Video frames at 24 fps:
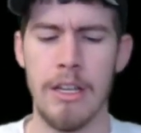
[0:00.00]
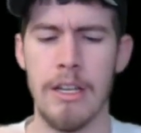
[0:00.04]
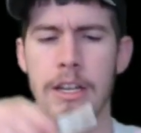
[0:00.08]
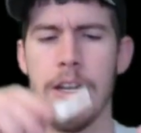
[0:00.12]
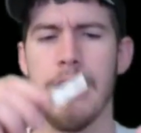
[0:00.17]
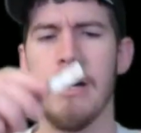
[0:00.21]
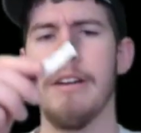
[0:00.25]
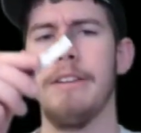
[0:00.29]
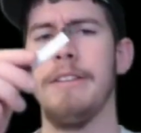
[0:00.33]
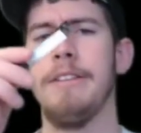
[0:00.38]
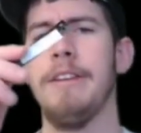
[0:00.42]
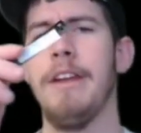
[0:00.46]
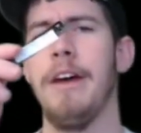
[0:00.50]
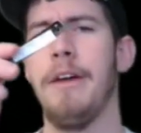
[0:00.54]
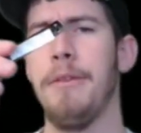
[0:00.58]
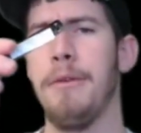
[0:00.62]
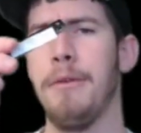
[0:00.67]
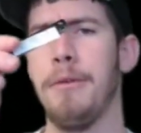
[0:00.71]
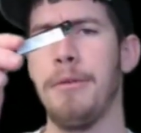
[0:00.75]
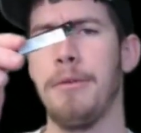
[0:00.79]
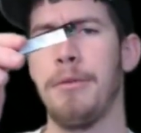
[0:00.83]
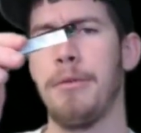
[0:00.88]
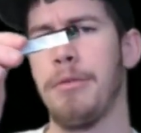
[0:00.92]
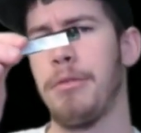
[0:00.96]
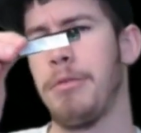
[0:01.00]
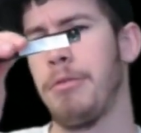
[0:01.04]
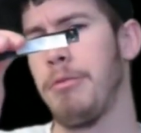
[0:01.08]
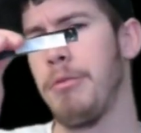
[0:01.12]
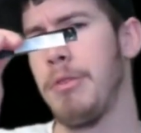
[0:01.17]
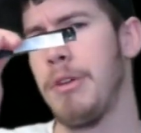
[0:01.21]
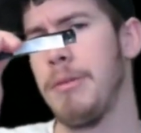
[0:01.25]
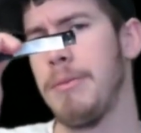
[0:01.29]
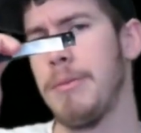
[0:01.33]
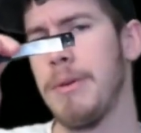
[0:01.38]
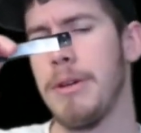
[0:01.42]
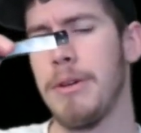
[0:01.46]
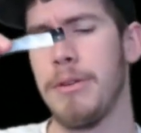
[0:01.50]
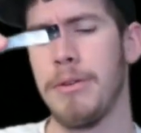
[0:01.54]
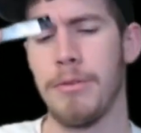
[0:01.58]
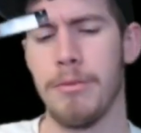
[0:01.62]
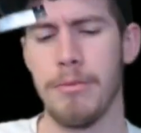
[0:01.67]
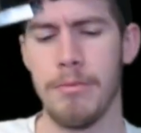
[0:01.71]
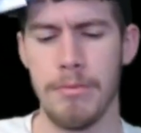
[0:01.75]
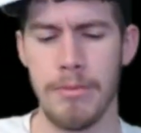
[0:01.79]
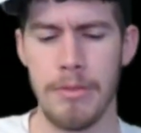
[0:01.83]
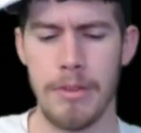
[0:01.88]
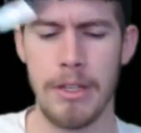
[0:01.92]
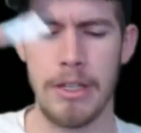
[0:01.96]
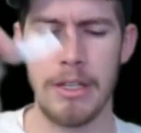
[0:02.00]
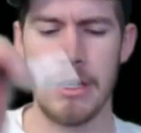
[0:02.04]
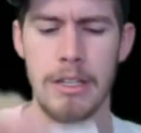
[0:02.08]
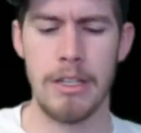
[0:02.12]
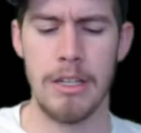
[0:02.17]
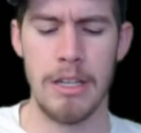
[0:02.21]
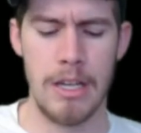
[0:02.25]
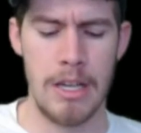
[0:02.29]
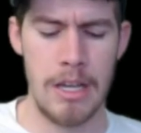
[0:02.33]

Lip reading: another 3mm thing,